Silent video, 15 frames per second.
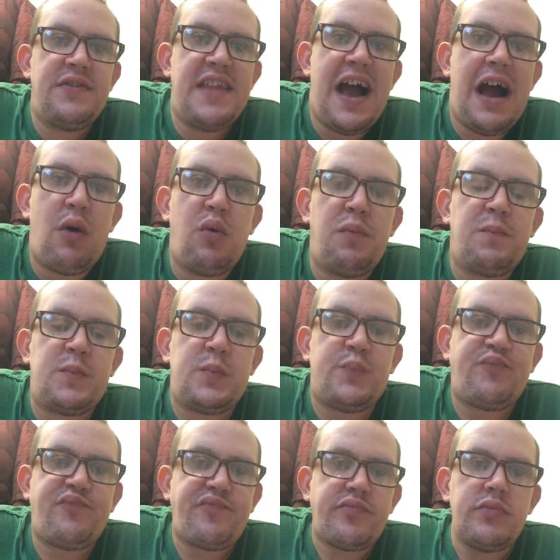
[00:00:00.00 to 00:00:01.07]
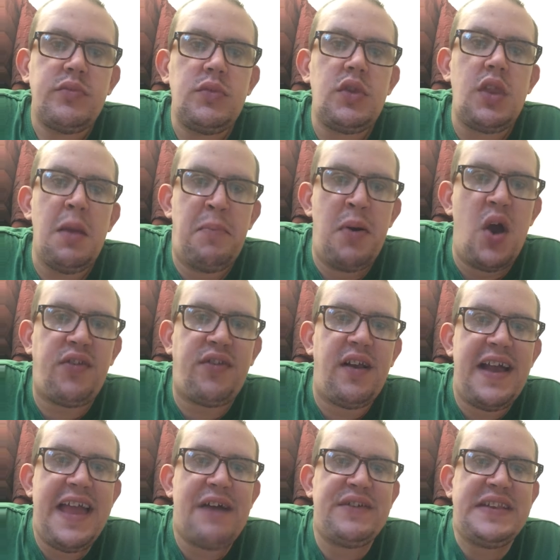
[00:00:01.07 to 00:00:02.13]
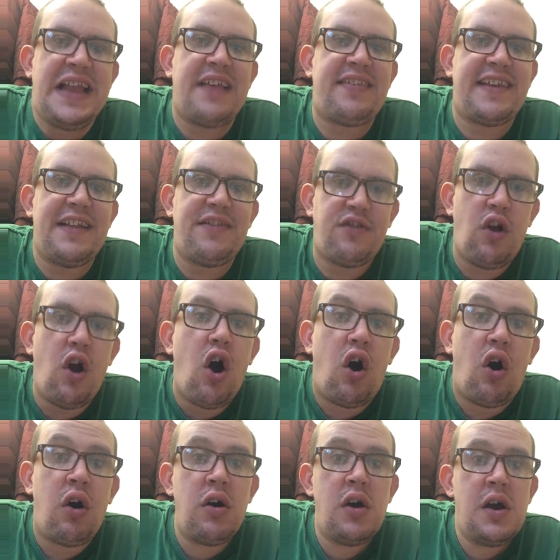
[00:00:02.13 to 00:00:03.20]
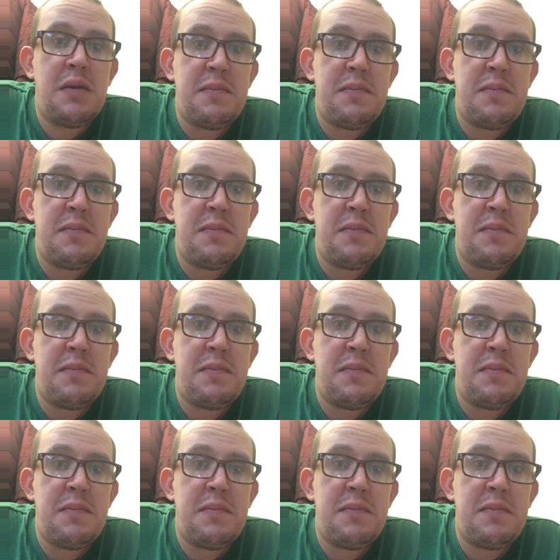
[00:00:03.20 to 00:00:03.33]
Now, personally, I think that's against the law,